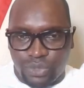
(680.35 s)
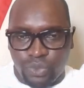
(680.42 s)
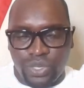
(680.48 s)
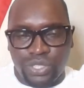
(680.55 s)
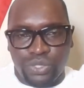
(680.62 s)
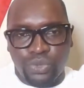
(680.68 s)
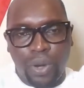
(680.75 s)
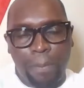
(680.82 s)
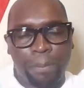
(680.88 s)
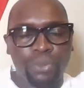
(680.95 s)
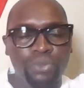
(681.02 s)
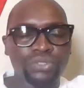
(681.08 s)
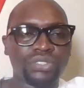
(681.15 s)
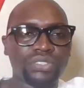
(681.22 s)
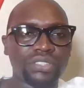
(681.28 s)
it went to a
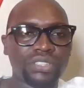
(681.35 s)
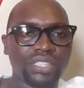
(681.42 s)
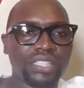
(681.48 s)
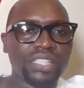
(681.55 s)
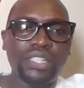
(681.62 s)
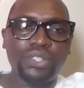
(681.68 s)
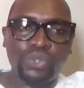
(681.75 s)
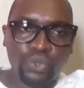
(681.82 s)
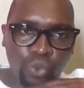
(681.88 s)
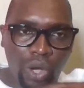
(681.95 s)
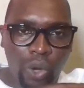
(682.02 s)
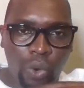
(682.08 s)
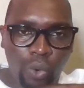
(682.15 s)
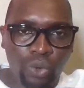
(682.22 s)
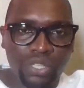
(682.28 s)
pause,
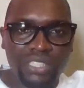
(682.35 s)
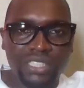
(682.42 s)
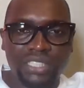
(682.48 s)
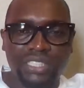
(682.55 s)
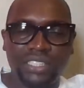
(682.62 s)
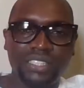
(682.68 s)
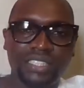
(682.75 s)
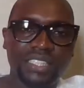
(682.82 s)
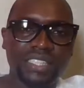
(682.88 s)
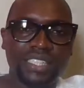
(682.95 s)
to a halt,